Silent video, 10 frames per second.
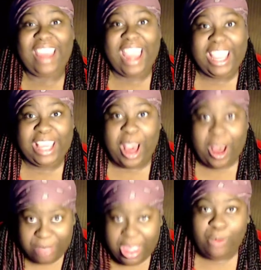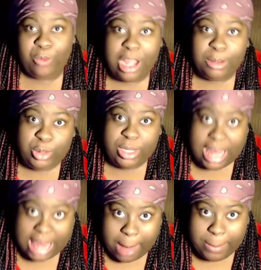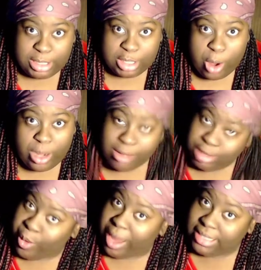Hey y'all, welcome to another episode of Toyzilla